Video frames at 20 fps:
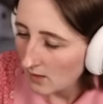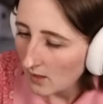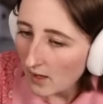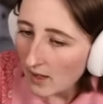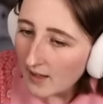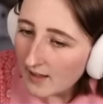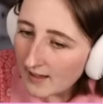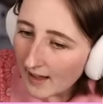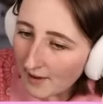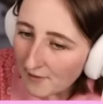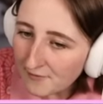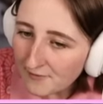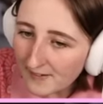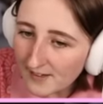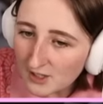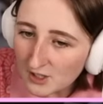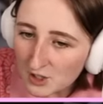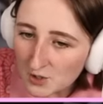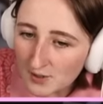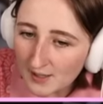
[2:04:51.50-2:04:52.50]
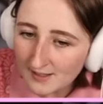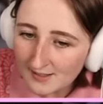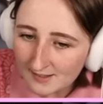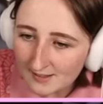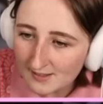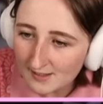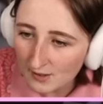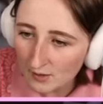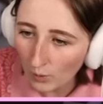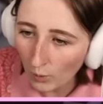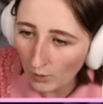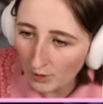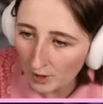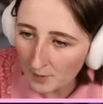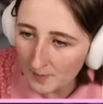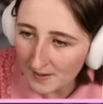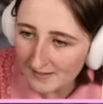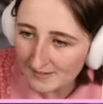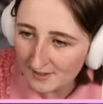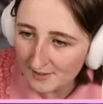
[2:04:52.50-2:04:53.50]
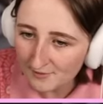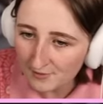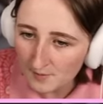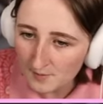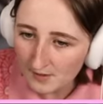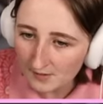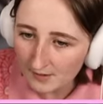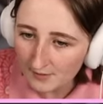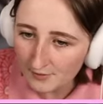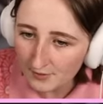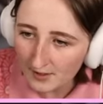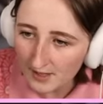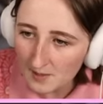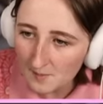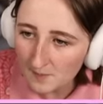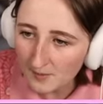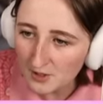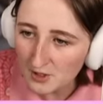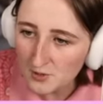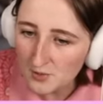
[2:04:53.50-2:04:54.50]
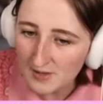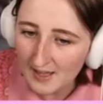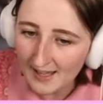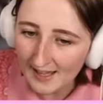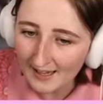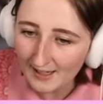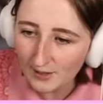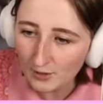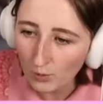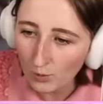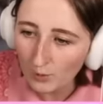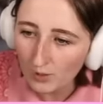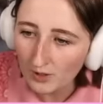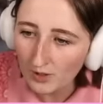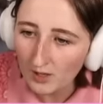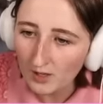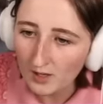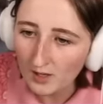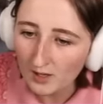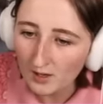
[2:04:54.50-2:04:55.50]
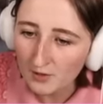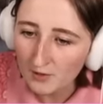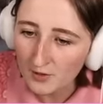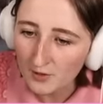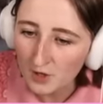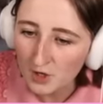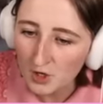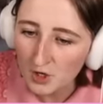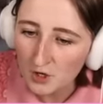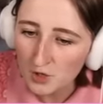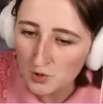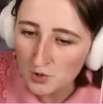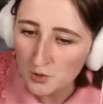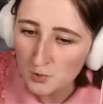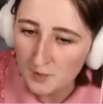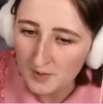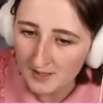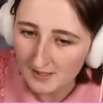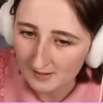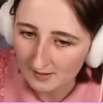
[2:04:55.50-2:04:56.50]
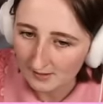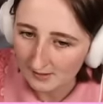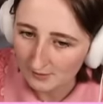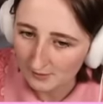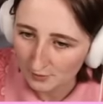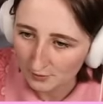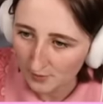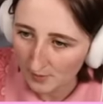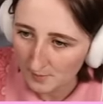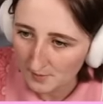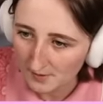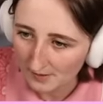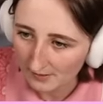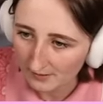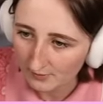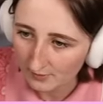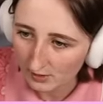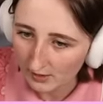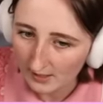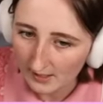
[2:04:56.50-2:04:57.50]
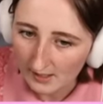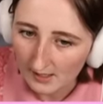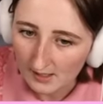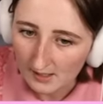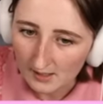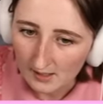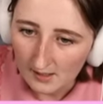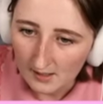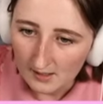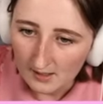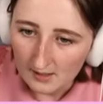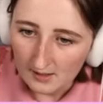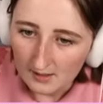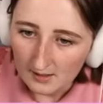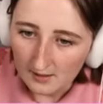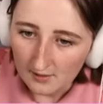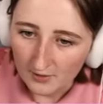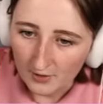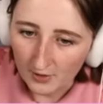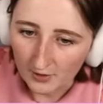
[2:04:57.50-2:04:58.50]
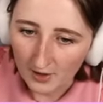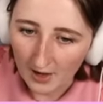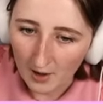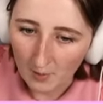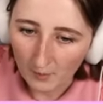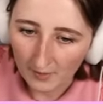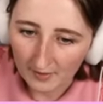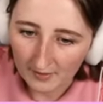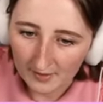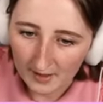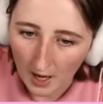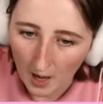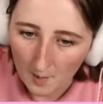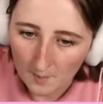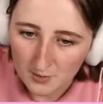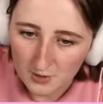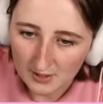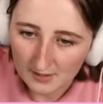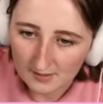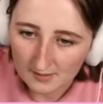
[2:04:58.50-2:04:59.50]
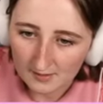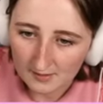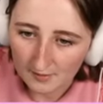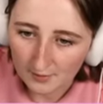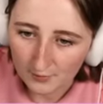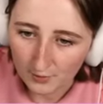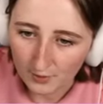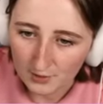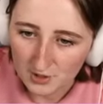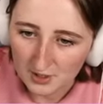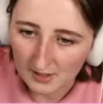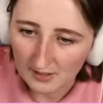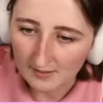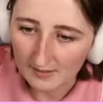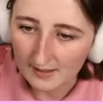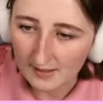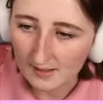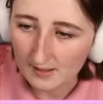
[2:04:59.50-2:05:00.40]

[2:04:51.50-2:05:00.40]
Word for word: Yeah, Finn, you can still order pizza from delivery, but you can't order the new pizzas from delivery. They're not one of the options, unfortunately.